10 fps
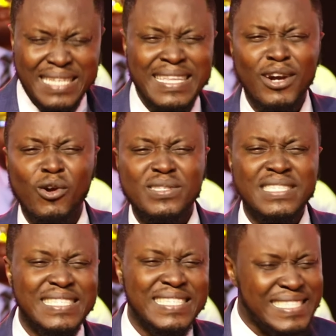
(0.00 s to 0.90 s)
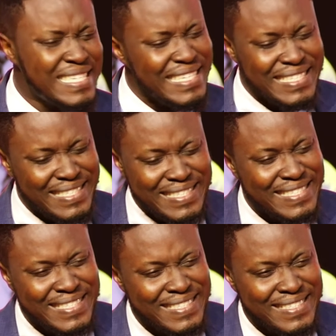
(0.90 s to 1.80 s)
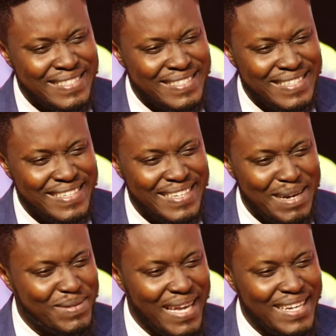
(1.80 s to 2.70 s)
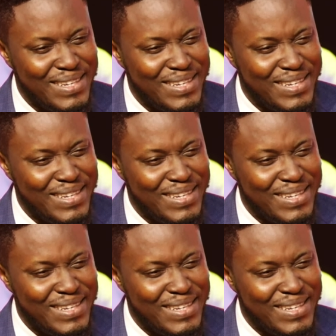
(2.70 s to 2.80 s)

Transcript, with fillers: lost his teeth. telling you.